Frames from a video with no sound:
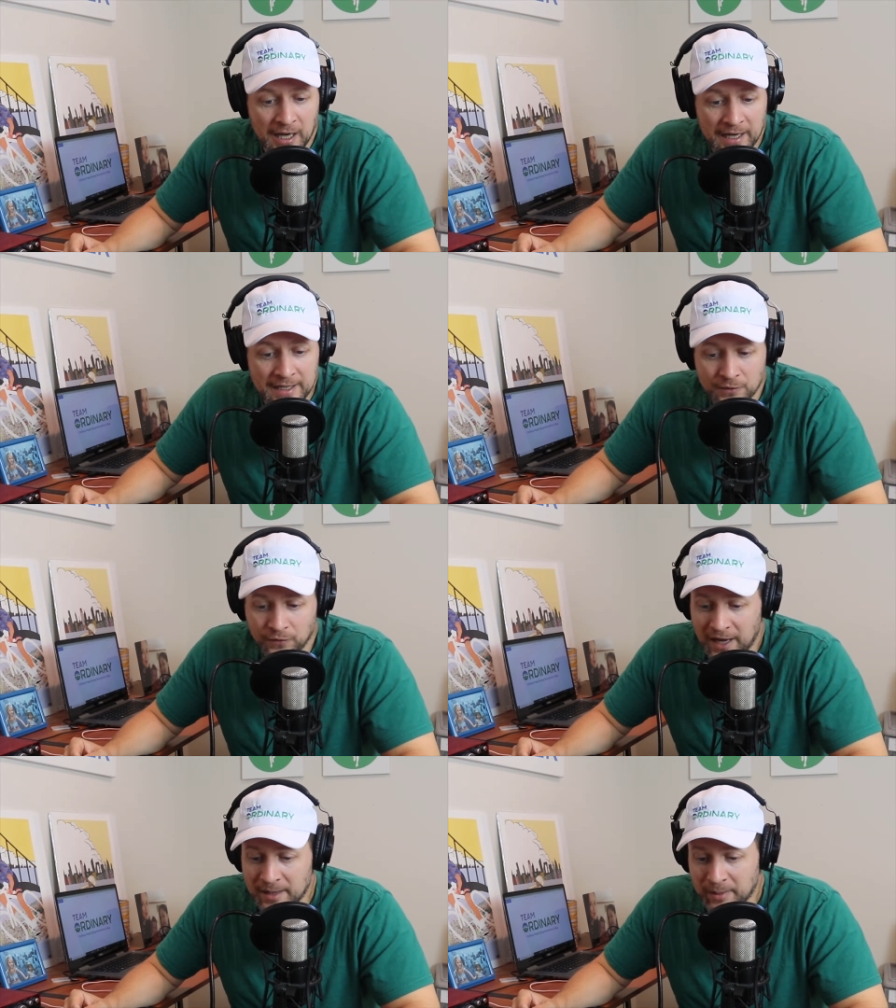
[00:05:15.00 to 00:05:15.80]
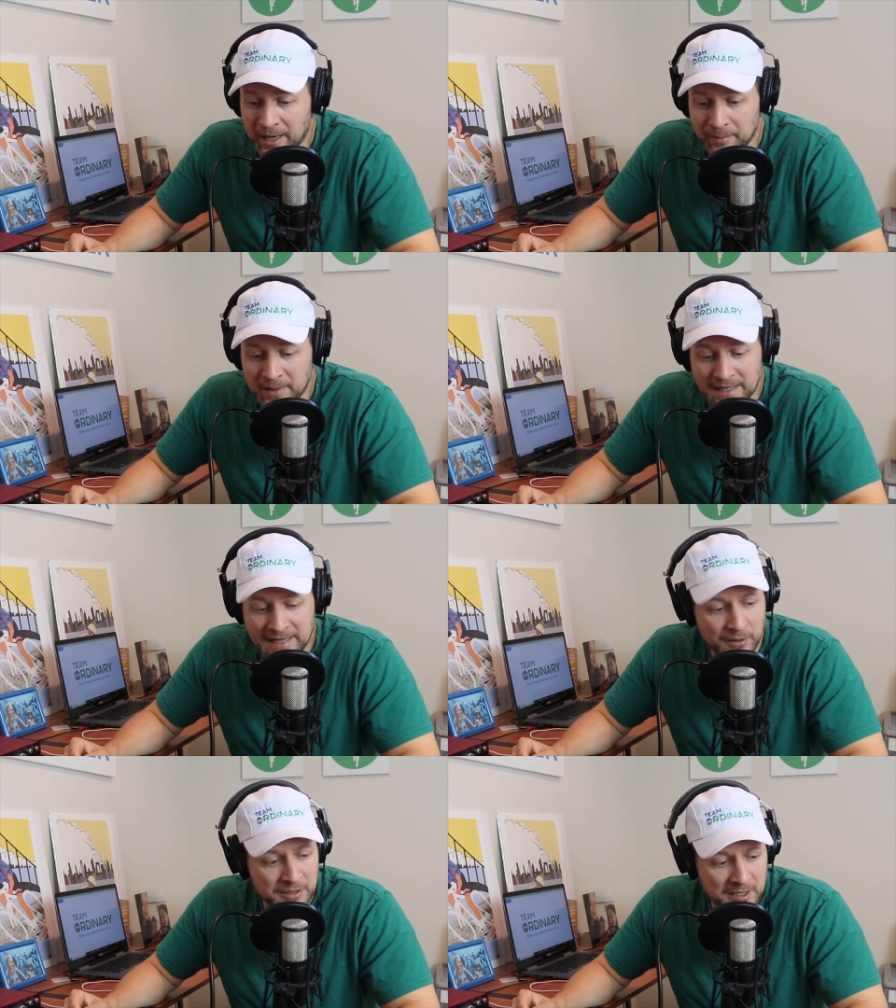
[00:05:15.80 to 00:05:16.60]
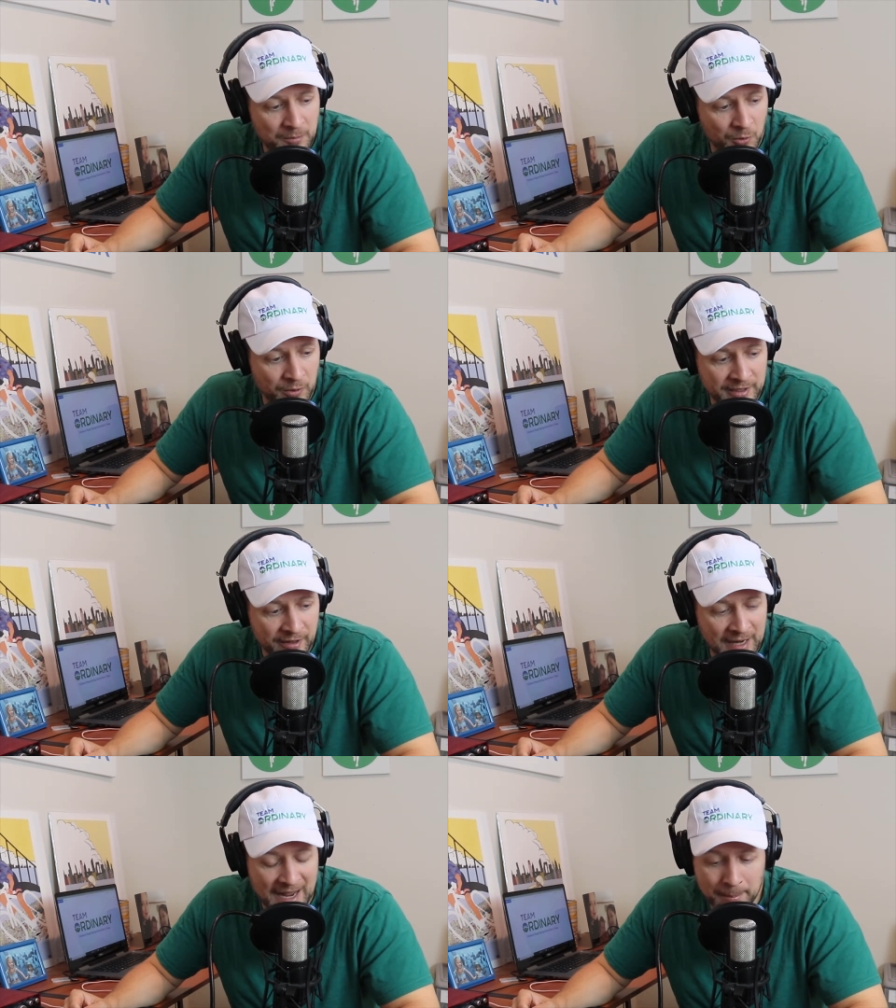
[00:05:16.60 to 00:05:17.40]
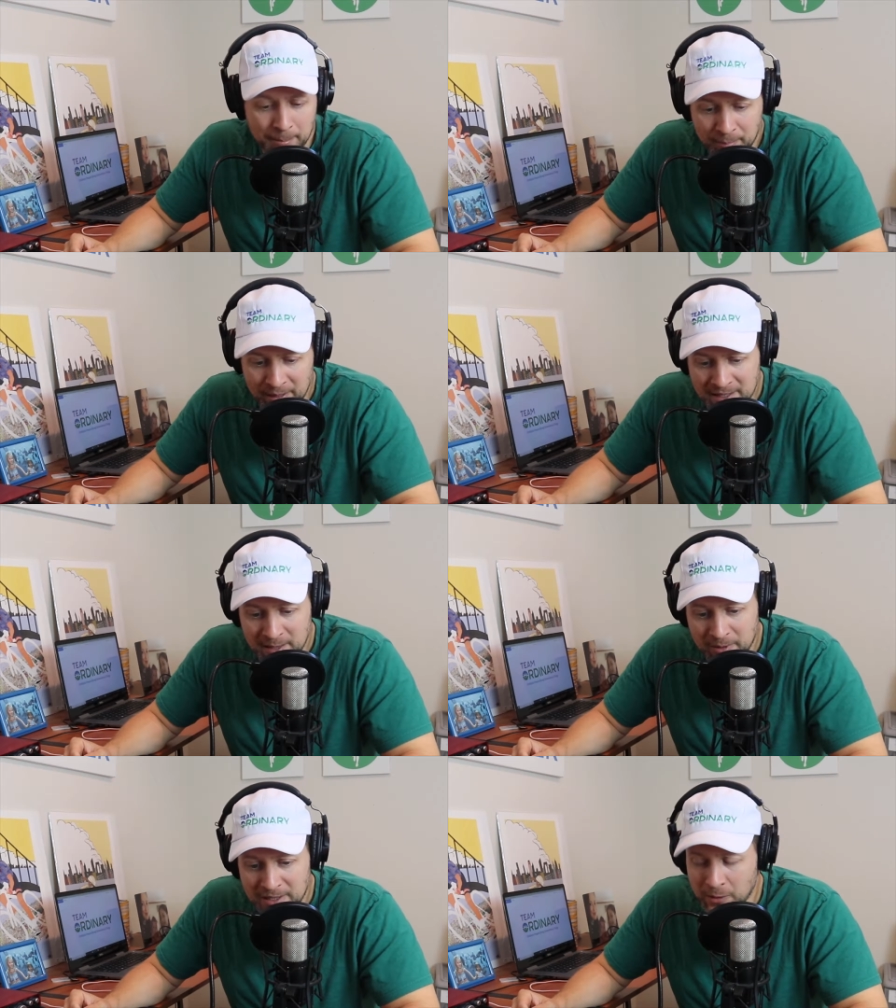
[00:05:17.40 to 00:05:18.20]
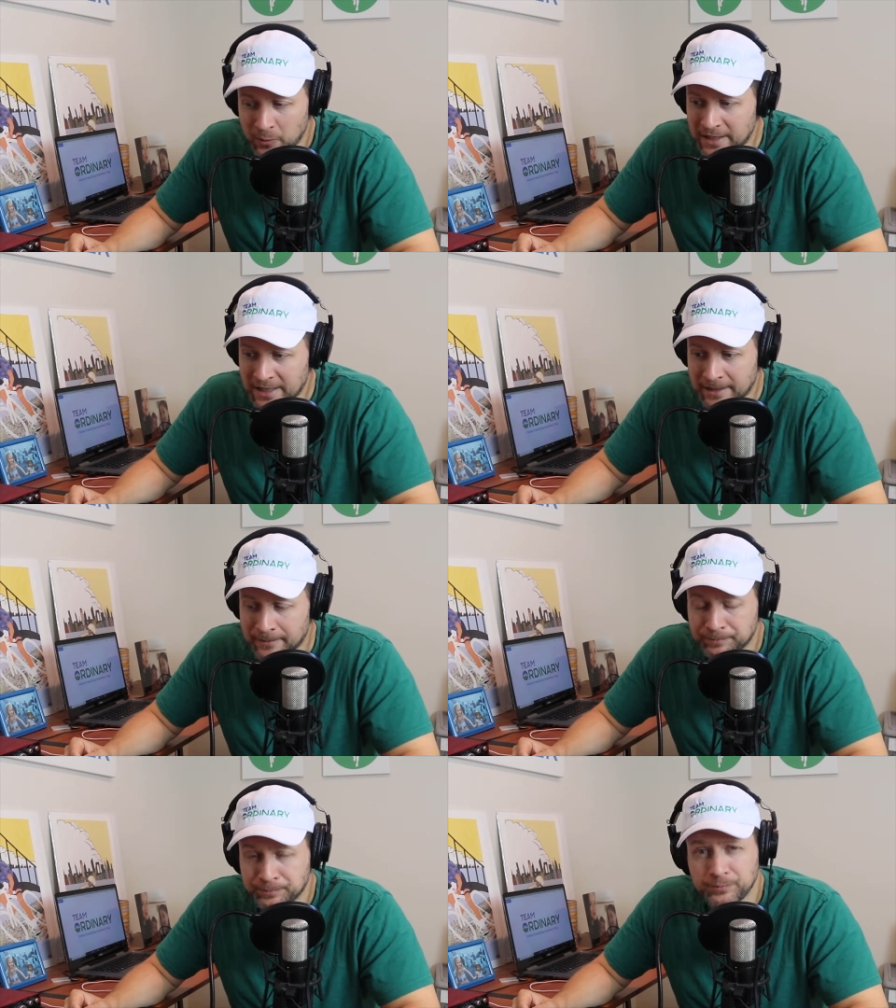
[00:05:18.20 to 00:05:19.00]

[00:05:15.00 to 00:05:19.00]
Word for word: is fine by me. Now, Team Ordinary had a busy weekend.